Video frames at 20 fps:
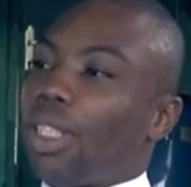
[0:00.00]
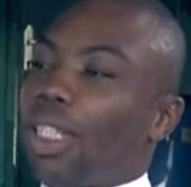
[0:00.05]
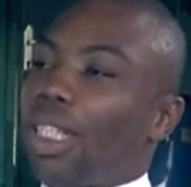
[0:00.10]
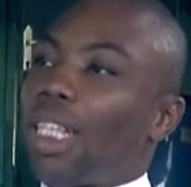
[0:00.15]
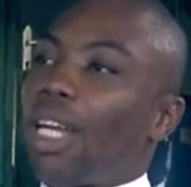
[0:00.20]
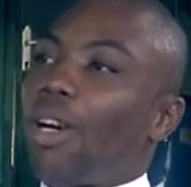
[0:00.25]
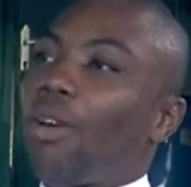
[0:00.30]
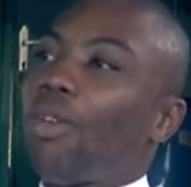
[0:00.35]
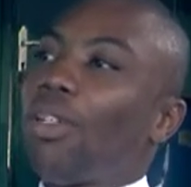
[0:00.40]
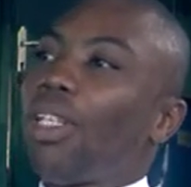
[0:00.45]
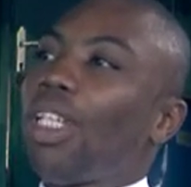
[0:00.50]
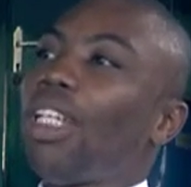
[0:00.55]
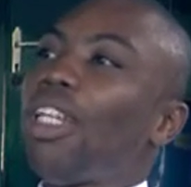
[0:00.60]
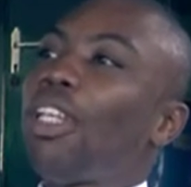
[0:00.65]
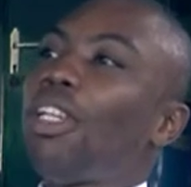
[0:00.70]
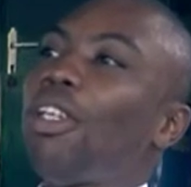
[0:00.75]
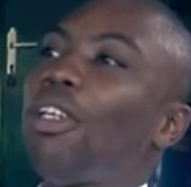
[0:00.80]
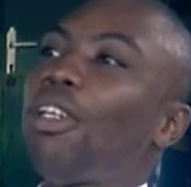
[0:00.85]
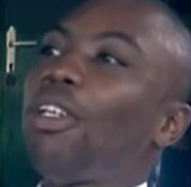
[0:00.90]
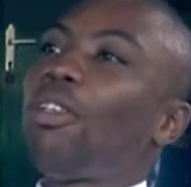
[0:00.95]
Now,
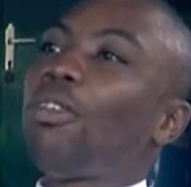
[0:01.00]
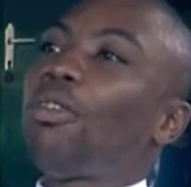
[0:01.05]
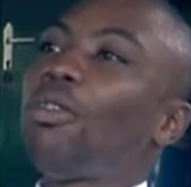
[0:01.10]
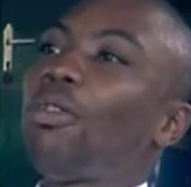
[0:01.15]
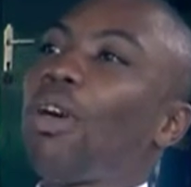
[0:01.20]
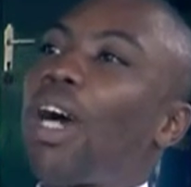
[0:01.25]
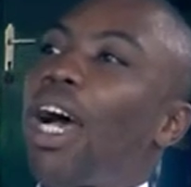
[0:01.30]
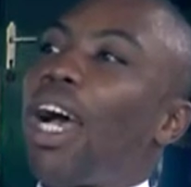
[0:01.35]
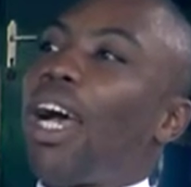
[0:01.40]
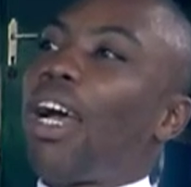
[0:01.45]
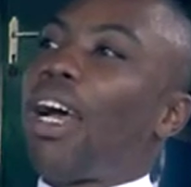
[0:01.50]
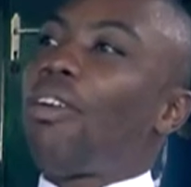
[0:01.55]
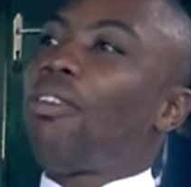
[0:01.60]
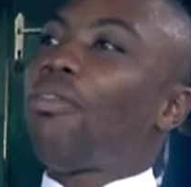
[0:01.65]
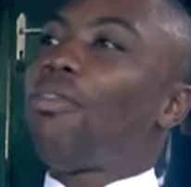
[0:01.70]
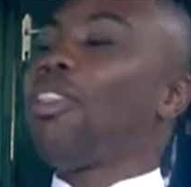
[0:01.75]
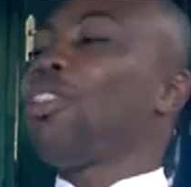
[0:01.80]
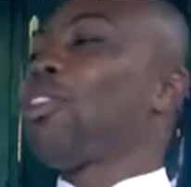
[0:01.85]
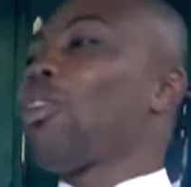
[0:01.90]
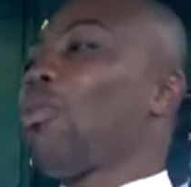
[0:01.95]
you know, I,
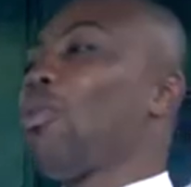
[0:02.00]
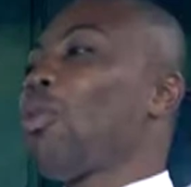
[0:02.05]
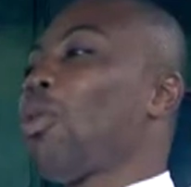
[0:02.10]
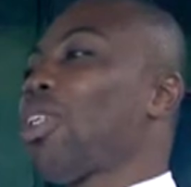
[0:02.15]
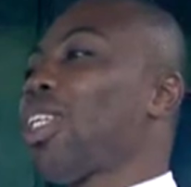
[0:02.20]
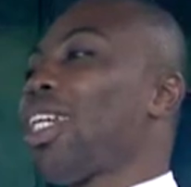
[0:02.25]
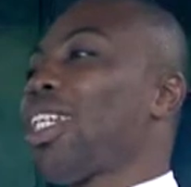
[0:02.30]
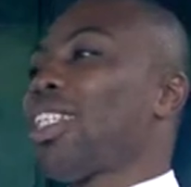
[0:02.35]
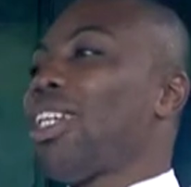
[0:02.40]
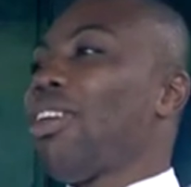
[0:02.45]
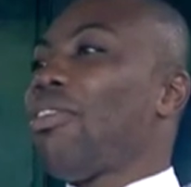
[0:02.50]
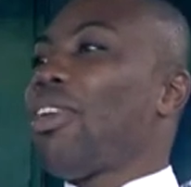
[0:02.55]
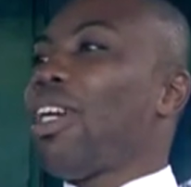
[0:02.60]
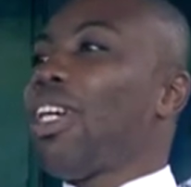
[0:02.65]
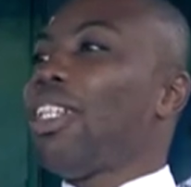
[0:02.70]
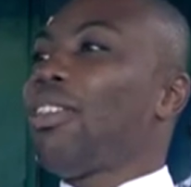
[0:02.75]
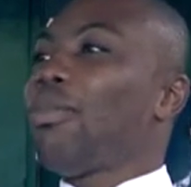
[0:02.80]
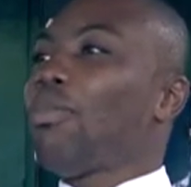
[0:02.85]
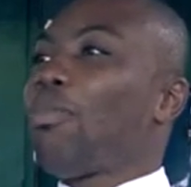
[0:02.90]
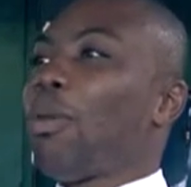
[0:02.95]
in some quarters, I've
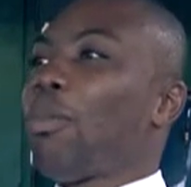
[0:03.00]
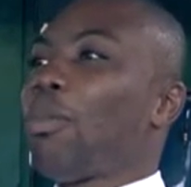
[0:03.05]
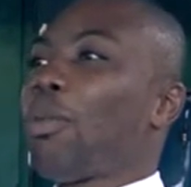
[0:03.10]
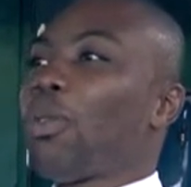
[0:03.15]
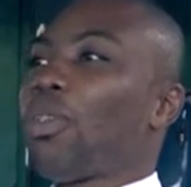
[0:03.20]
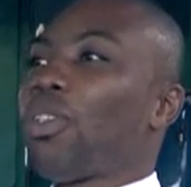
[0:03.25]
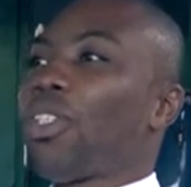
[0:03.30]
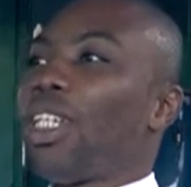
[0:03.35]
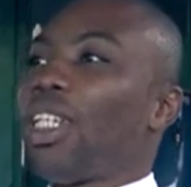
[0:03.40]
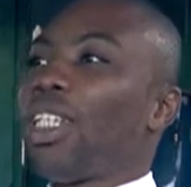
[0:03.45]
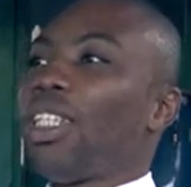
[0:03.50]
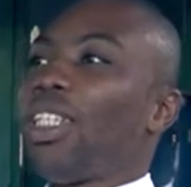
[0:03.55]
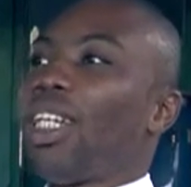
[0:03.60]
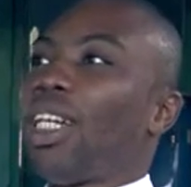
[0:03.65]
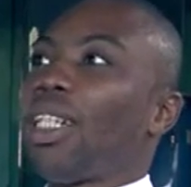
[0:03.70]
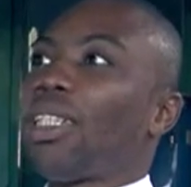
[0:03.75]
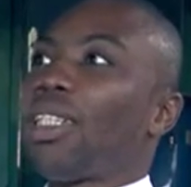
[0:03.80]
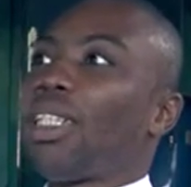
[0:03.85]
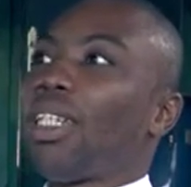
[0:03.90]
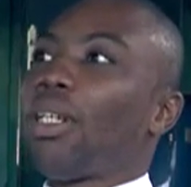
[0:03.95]
heard people say
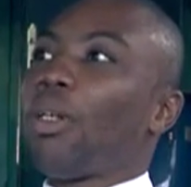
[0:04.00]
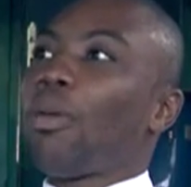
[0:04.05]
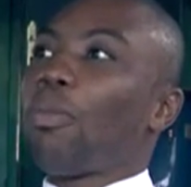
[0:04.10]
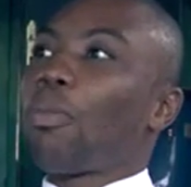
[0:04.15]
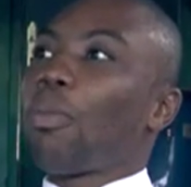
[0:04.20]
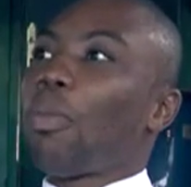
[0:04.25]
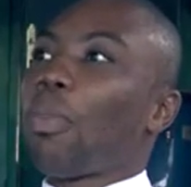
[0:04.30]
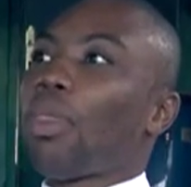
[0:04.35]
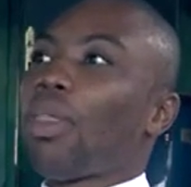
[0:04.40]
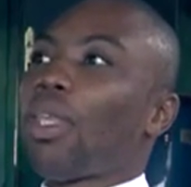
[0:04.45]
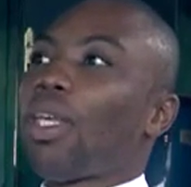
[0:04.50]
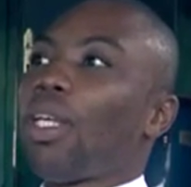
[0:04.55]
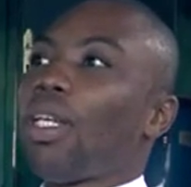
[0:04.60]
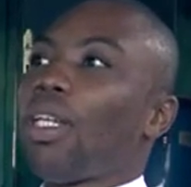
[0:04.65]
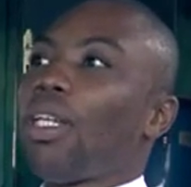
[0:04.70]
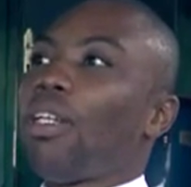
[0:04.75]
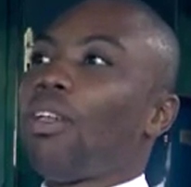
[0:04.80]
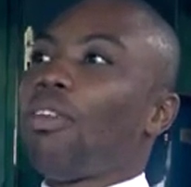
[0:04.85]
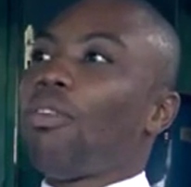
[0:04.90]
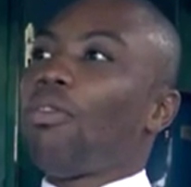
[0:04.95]
that um,
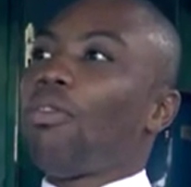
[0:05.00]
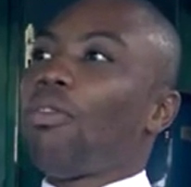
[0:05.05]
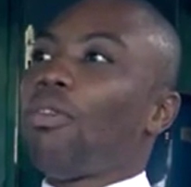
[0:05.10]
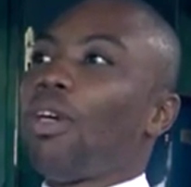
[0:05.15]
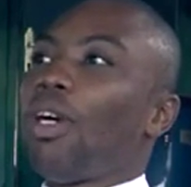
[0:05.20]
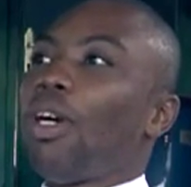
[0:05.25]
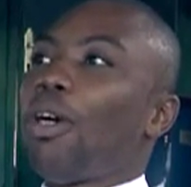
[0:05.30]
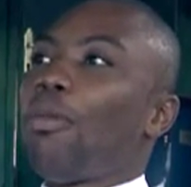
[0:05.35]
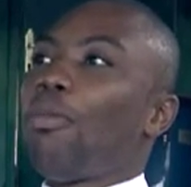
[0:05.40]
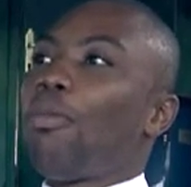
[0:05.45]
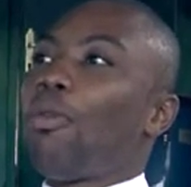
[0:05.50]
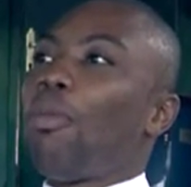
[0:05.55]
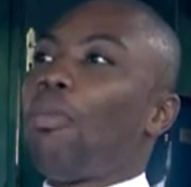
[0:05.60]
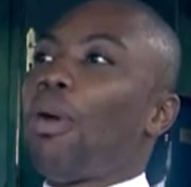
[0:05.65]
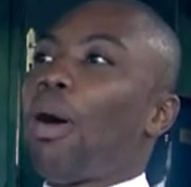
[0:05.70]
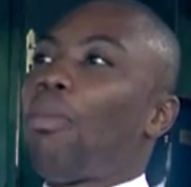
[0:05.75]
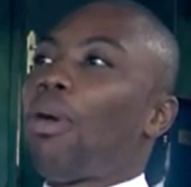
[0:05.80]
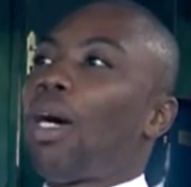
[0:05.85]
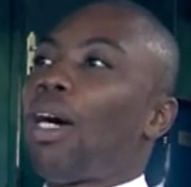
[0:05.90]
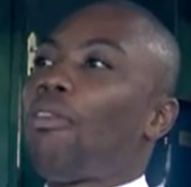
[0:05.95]
um,
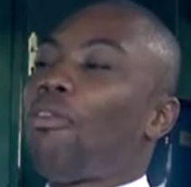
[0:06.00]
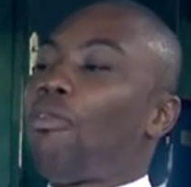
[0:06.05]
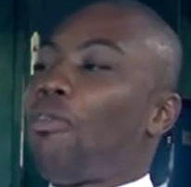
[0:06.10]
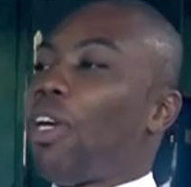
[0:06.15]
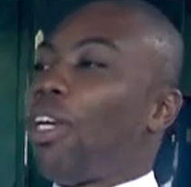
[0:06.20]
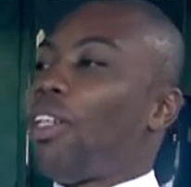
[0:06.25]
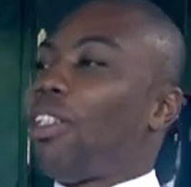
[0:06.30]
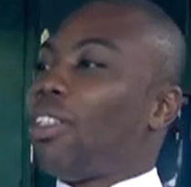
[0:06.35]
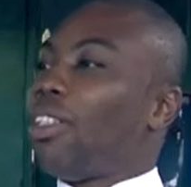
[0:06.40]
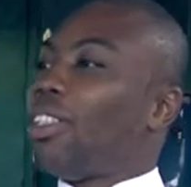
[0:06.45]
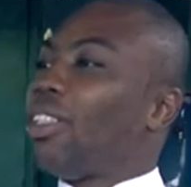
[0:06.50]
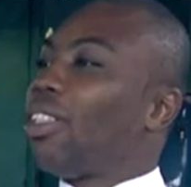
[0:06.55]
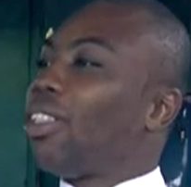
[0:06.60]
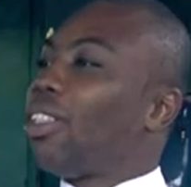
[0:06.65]
Obama failed.